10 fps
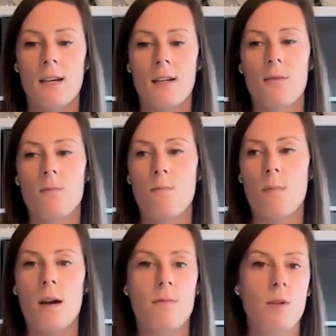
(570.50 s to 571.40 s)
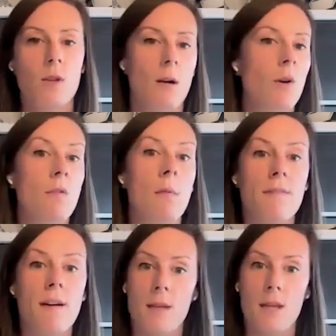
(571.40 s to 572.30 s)
And I'm not from a
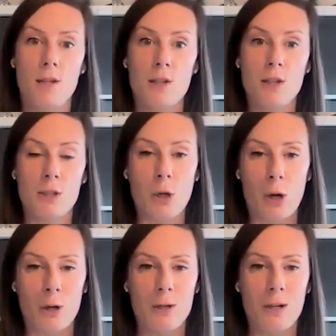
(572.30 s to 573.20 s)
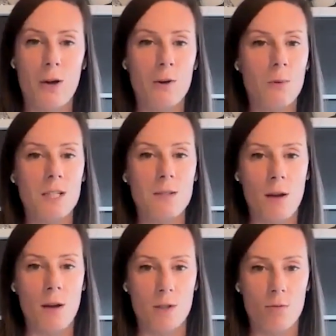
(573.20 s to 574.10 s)
family that's got a load of money to
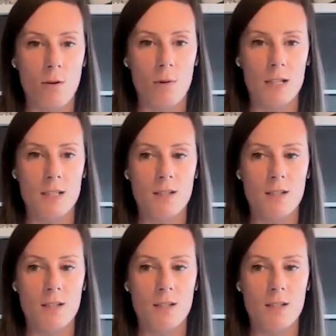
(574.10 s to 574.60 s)
be able to throw at it.